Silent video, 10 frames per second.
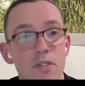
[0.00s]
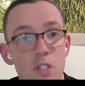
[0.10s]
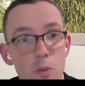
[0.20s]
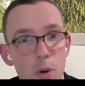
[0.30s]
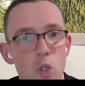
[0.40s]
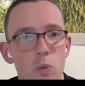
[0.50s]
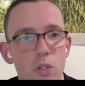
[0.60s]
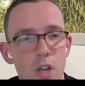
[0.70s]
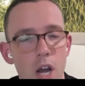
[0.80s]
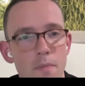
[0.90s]
disposable
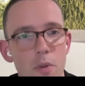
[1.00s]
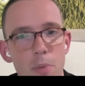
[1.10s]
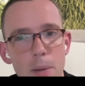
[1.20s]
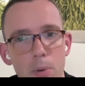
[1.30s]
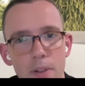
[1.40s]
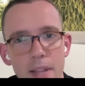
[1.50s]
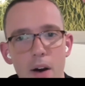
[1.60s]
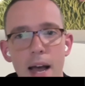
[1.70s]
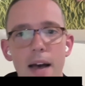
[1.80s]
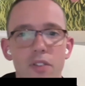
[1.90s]
time that people now
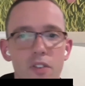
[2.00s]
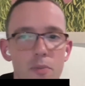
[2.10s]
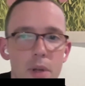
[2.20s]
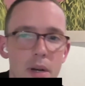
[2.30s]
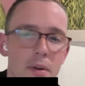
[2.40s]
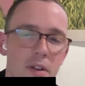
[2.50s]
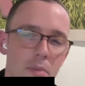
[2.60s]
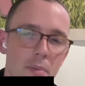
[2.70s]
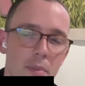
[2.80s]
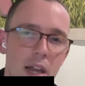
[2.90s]
have and have
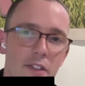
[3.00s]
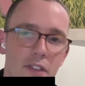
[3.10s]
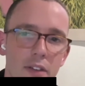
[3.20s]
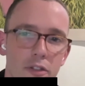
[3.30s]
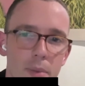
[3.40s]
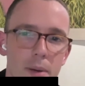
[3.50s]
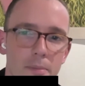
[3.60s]
been benefiting from it.